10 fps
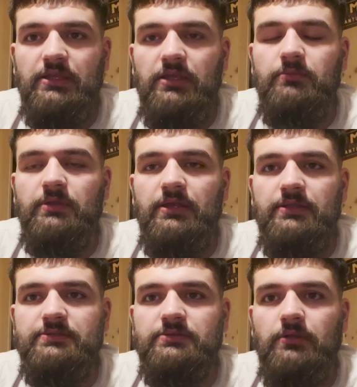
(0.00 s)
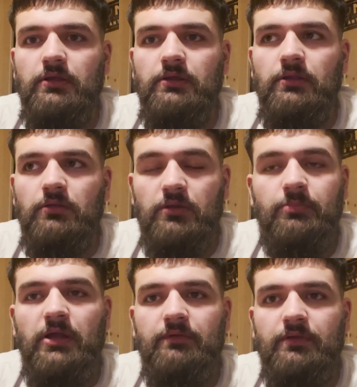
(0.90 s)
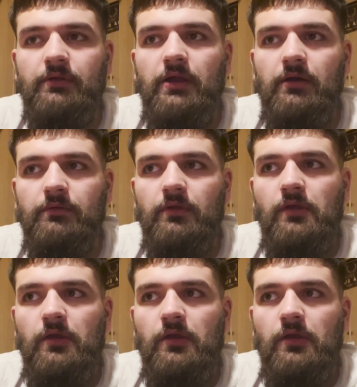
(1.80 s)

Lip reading: game lands, a lot of private ground.